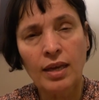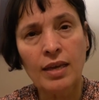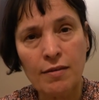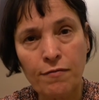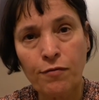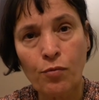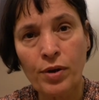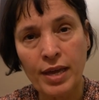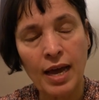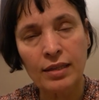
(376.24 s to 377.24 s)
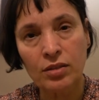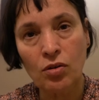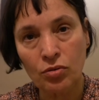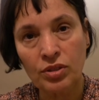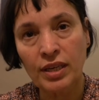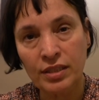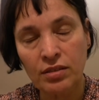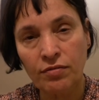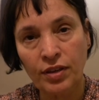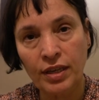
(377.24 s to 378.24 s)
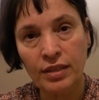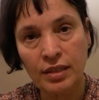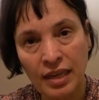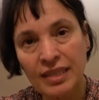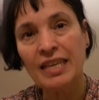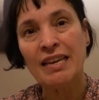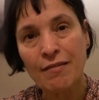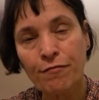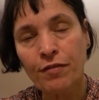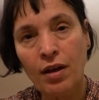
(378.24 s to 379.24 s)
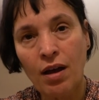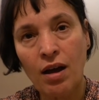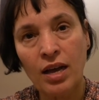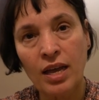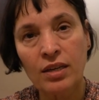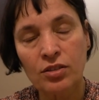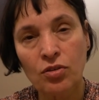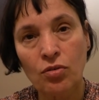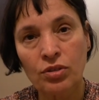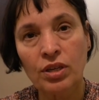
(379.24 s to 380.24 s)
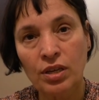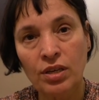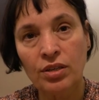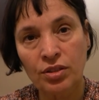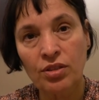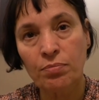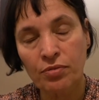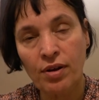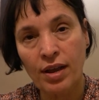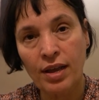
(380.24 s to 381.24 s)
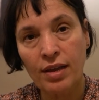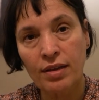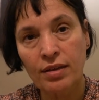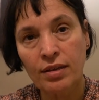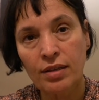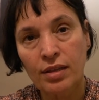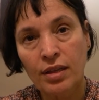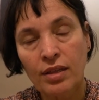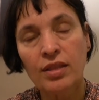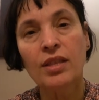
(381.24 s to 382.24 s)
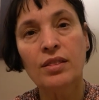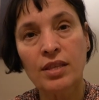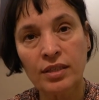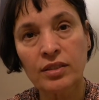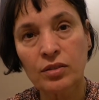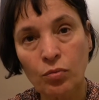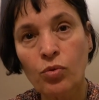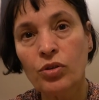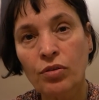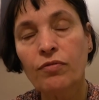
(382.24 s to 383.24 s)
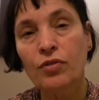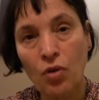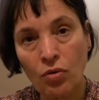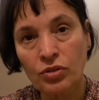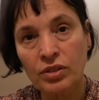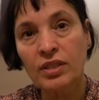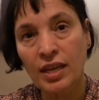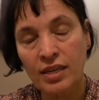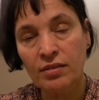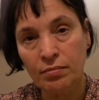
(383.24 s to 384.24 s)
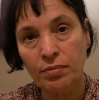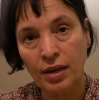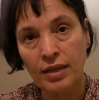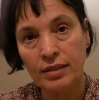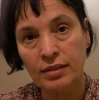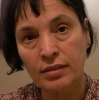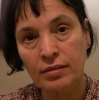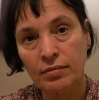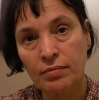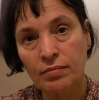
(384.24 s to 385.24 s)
If we had not intervened and if I had not heard the prayer, then this would have not taken place.